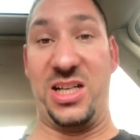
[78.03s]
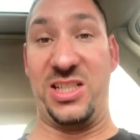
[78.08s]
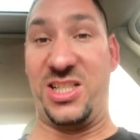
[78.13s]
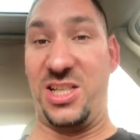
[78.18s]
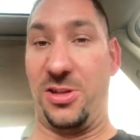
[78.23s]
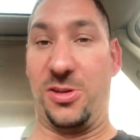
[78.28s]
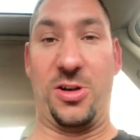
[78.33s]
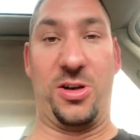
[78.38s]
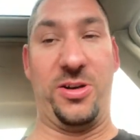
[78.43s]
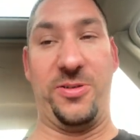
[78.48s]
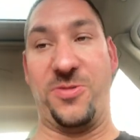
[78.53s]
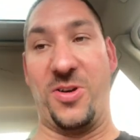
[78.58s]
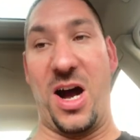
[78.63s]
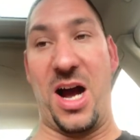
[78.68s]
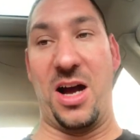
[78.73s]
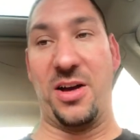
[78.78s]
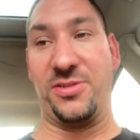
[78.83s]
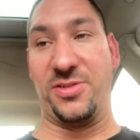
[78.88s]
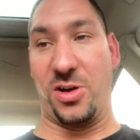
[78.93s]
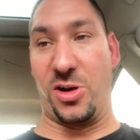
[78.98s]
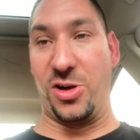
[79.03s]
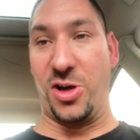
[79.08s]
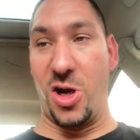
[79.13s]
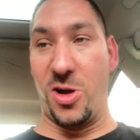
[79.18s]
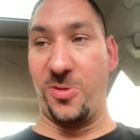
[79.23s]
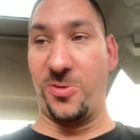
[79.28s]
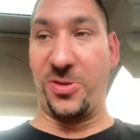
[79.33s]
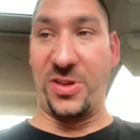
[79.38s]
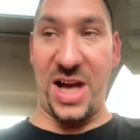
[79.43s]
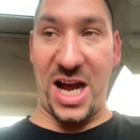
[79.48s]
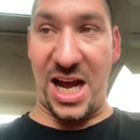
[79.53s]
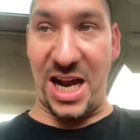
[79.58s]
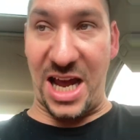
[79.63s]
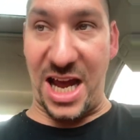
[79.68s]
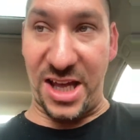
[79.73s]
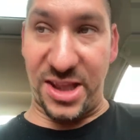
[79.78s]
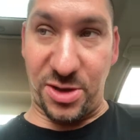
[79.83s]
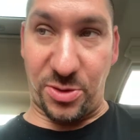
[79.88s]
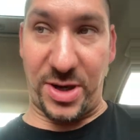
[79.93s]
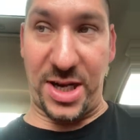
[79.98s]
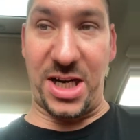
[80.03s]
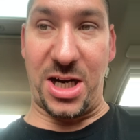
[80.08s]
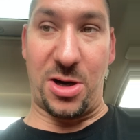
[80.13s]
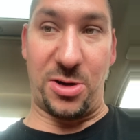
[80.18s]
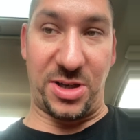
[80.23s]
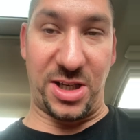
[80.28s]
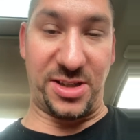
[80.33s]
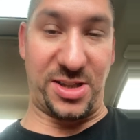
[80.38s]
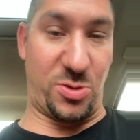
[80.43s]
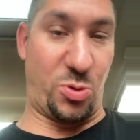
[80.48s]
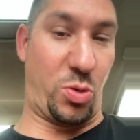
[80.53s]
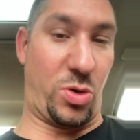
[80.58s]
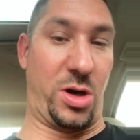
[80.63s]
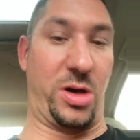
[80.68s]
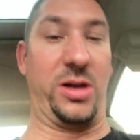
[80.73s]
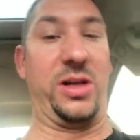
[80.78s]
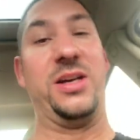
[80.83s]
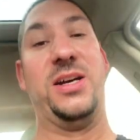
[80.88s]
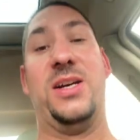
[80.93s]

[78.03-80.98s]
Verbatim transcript: G35s are known for that, and the radio doesn't work.